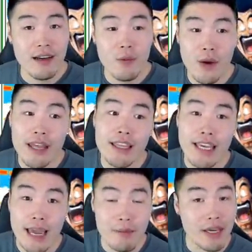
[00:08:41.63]
when the
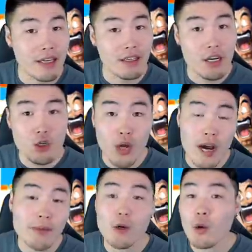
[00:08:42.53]
campaign
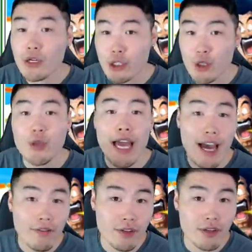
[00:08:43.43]
drops or soon
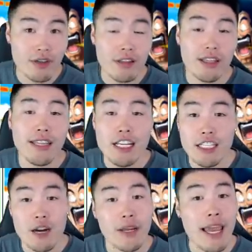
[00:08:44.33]
after the
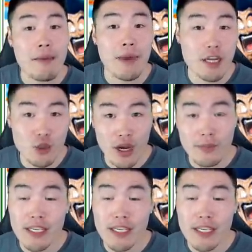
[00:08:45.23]
legendary campaign drops.